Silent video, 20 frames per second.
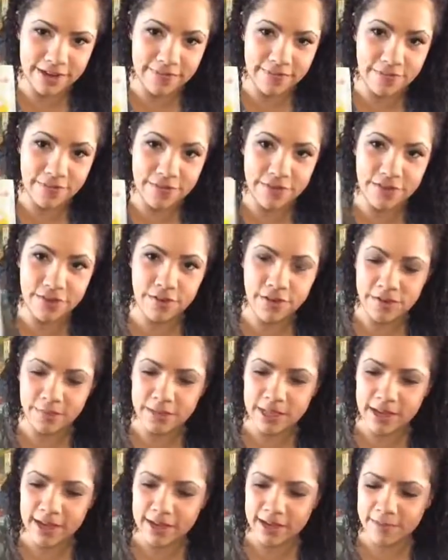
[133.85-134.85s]
if you know what
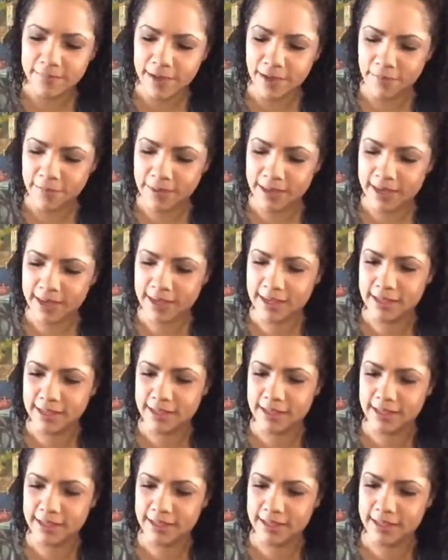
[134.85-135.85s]
I'm talking about,
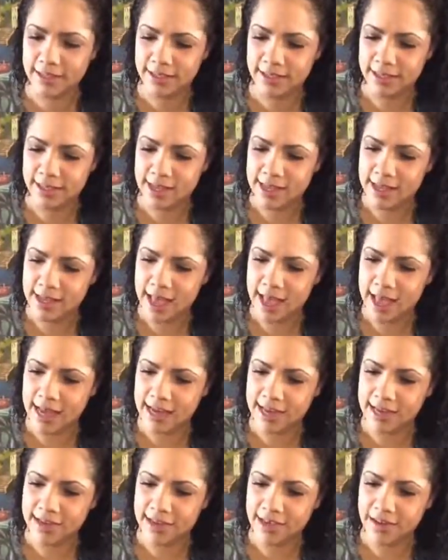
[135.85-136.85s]
because I
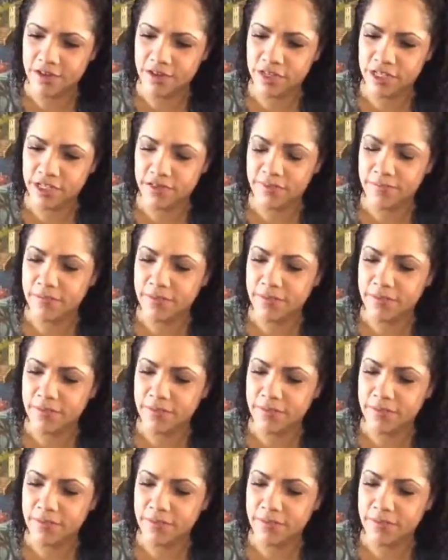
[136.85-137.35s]
need the energy.